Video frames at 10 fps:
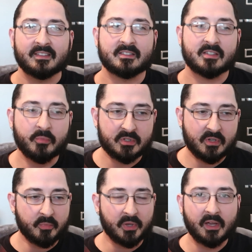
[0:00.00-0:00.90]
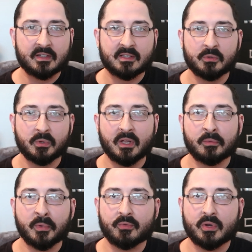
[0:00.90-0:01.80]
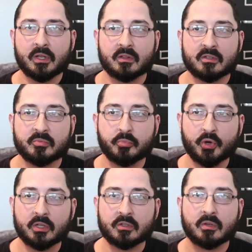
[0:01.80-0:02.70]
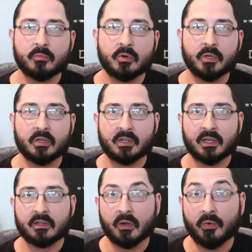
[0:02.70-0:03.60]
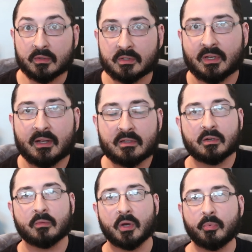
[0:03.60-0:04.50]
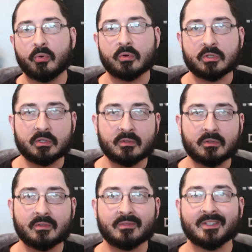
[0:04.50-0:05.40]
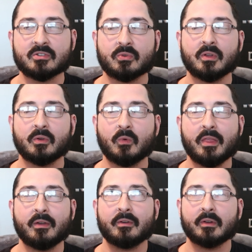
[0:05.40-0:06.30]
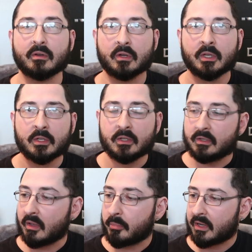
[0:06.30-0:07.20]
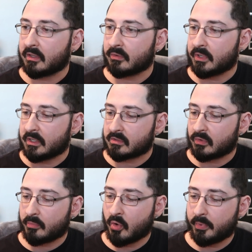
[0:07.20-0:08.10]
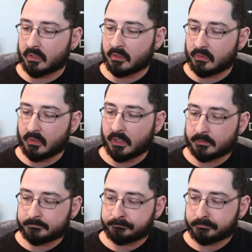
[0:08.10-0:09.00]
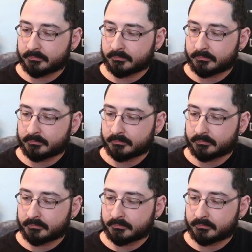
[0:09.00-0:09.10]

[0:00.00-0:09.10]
Summer's coming, guys. I do a lot of my reading in the spring and summer because I get to go outside, sit on my porch, and enjoy the weather and get back into reading. So I'm hoping to do that